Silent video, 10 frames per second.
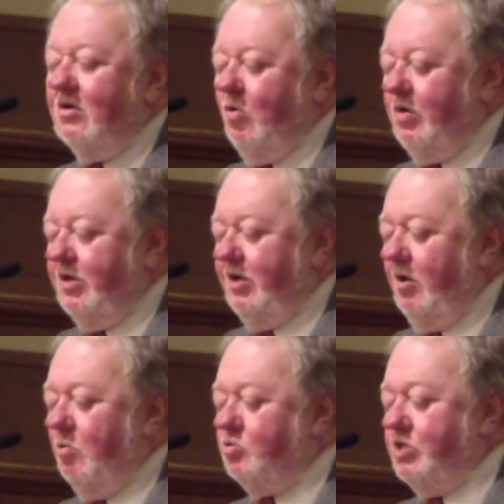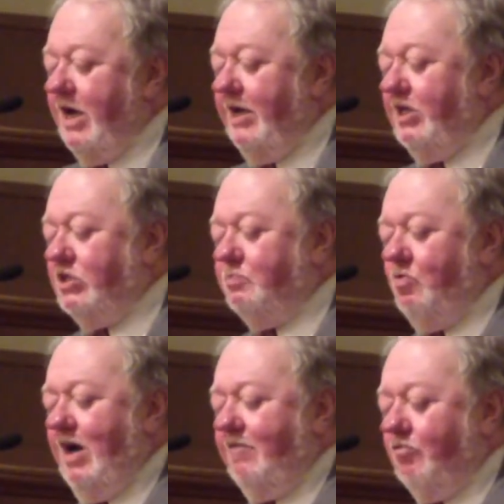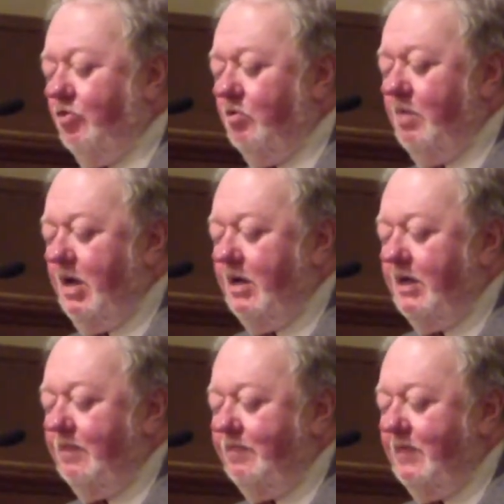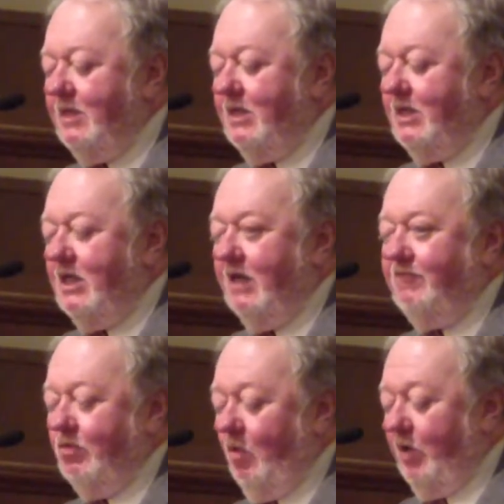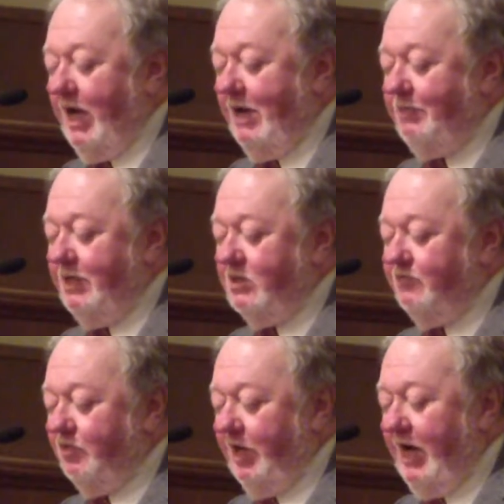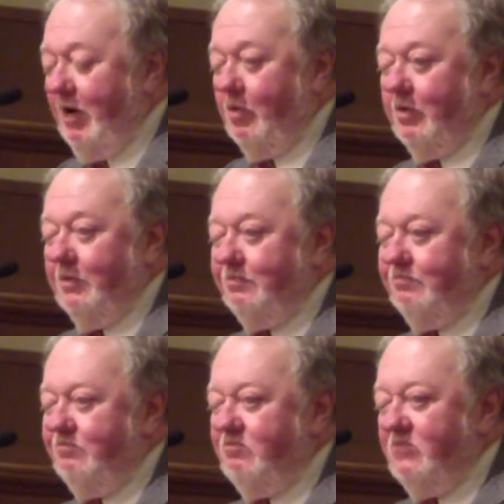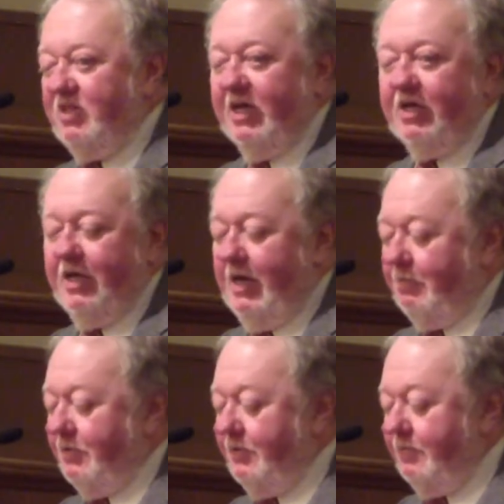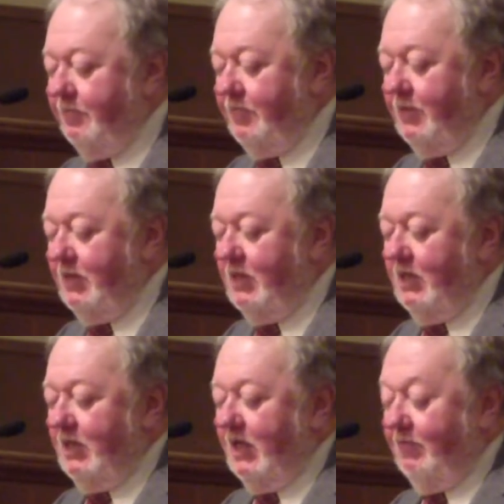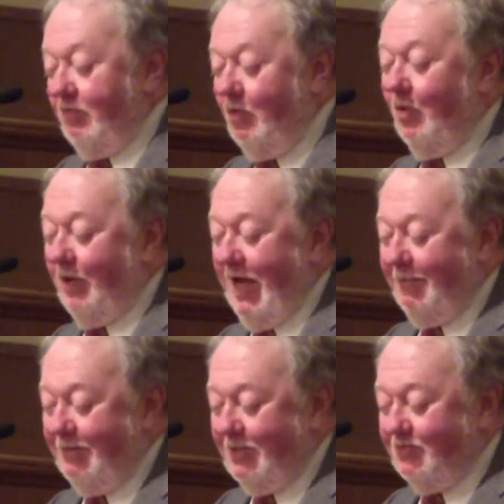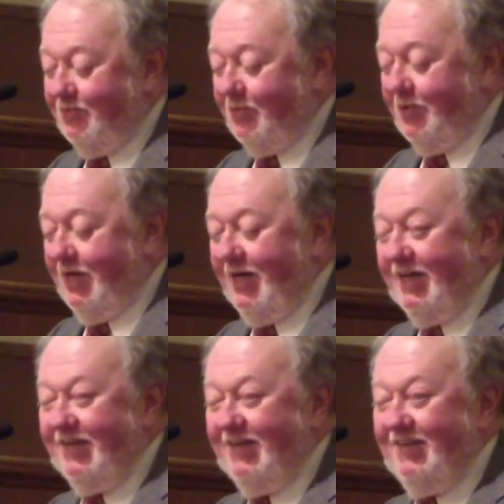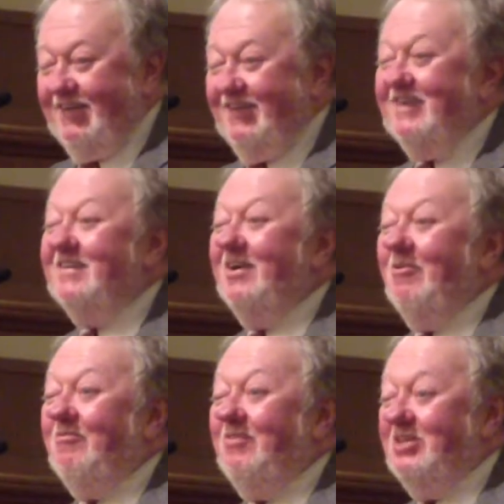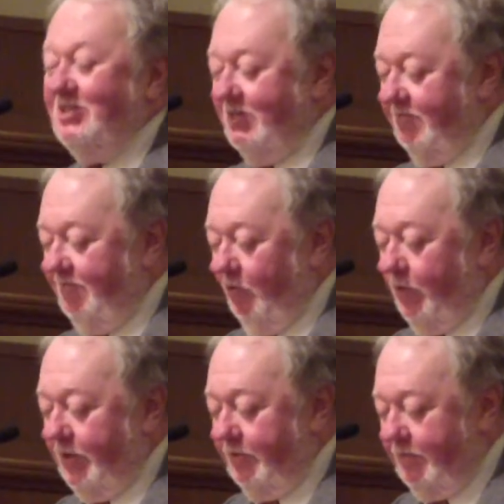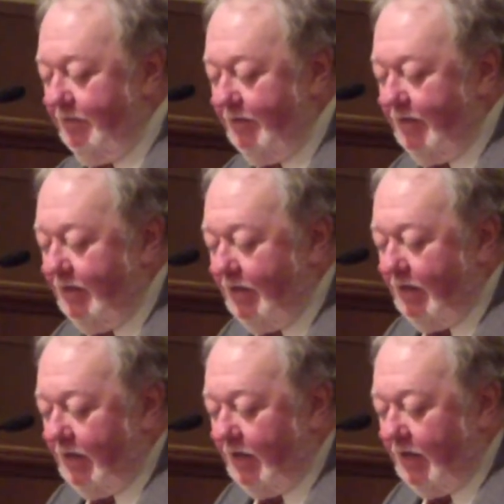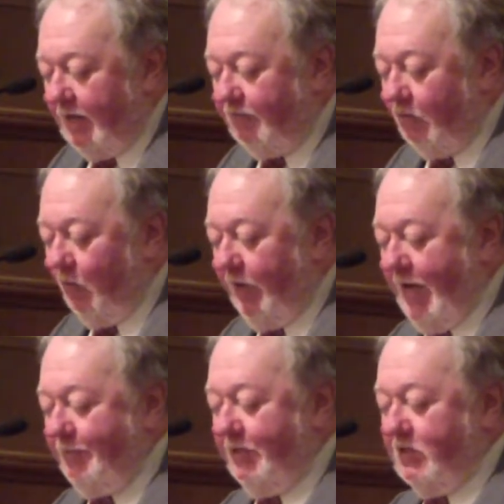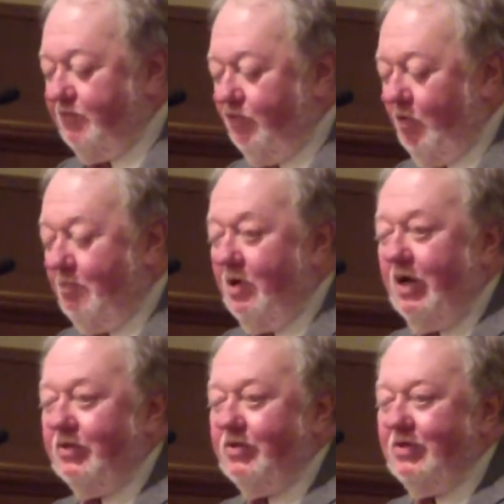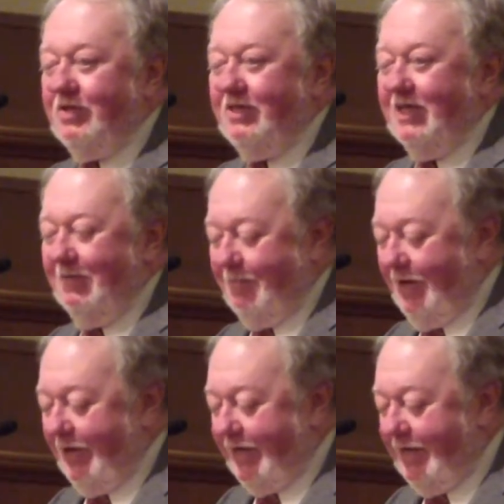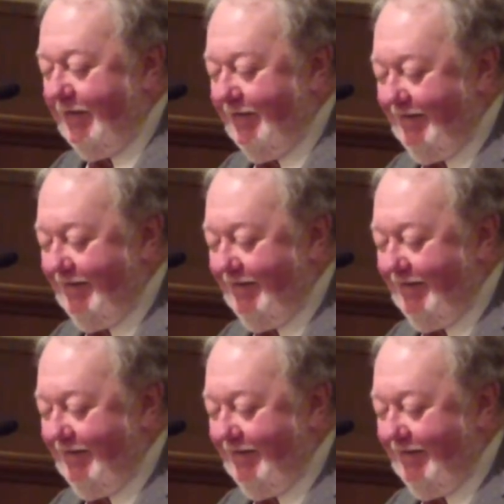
According to an old Chinese proverb, if you want happiness for an hour, take an hour. If you want happiness for a day, go fishing for it. If you want happiness for a month, get married.